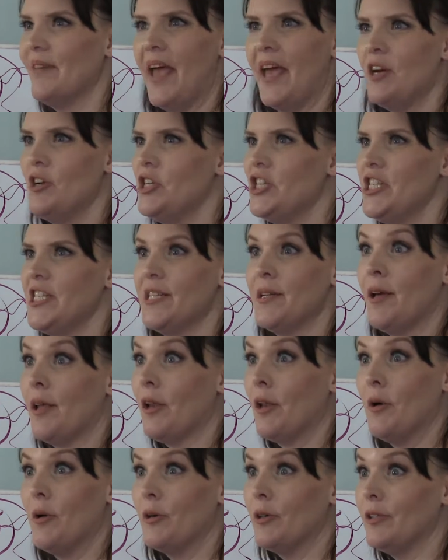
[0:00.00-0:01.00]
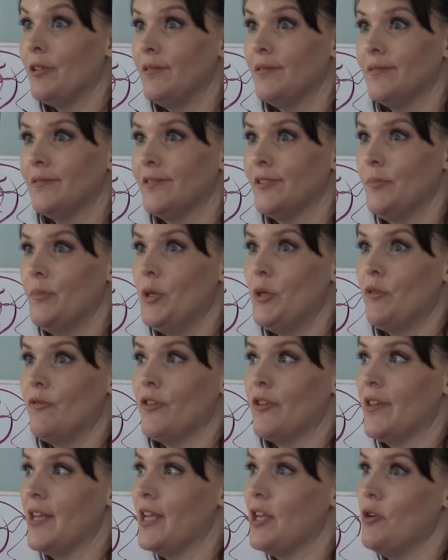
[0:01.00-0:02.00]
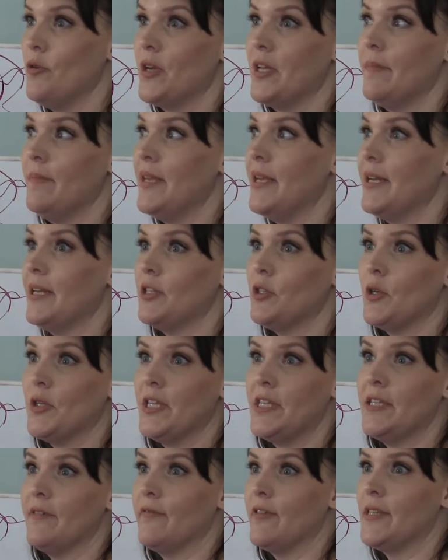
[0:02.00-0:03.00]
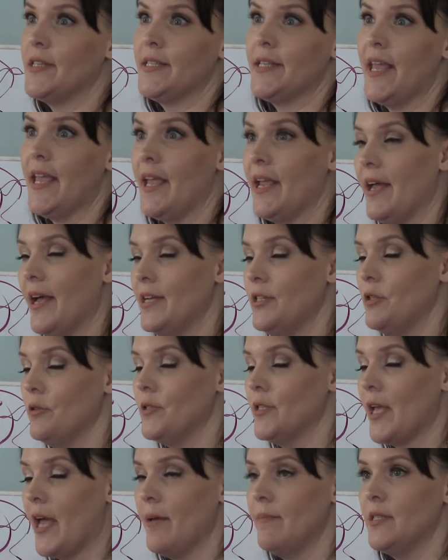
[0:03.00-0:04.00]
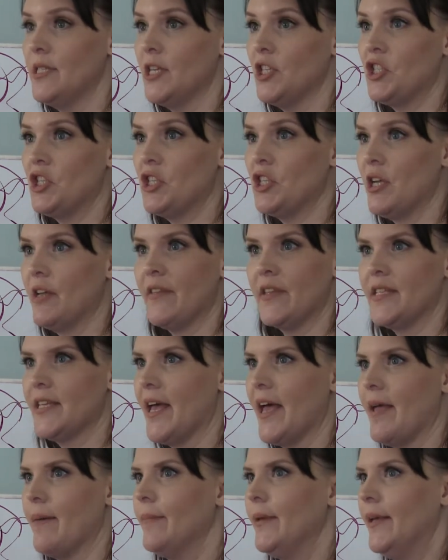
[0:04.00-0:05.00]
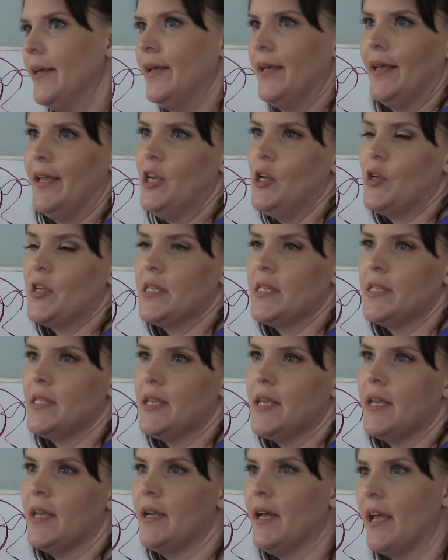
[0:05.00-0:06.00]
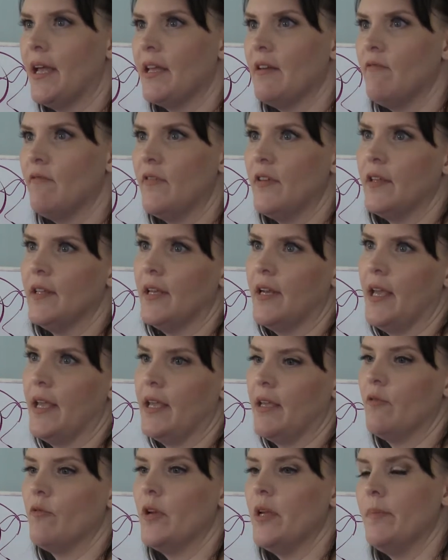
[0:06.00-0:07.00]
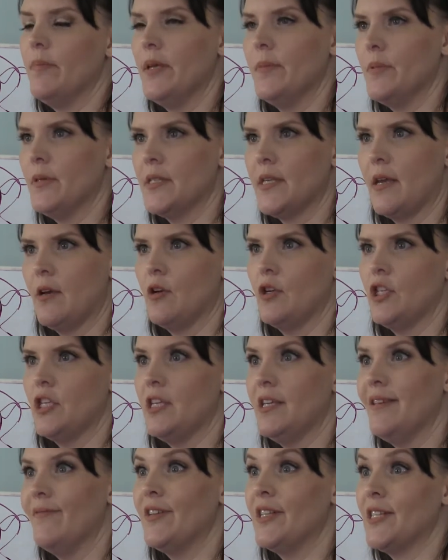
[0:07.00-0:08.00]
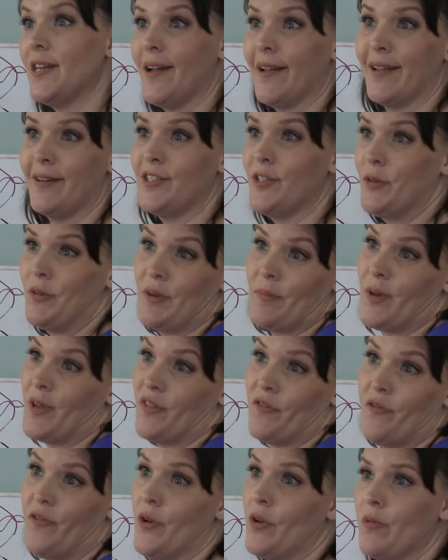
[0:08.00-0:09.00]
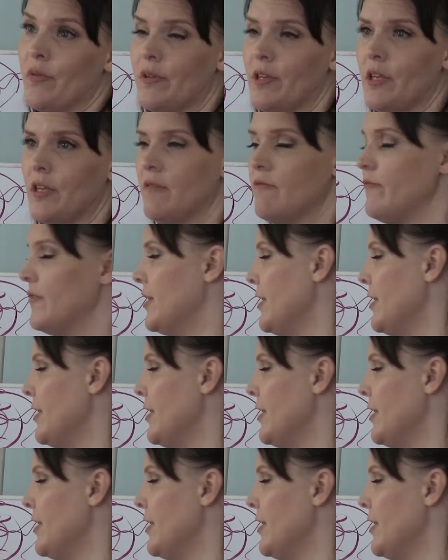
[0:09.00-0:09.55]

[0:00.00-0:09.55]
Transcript: Energy is non-local. It's a beautiful thing. You can be in a totally different state. I do Skype sessions all the time, and you can see it. I can feel it. I can read people's energy, even talking to them on the phone. You can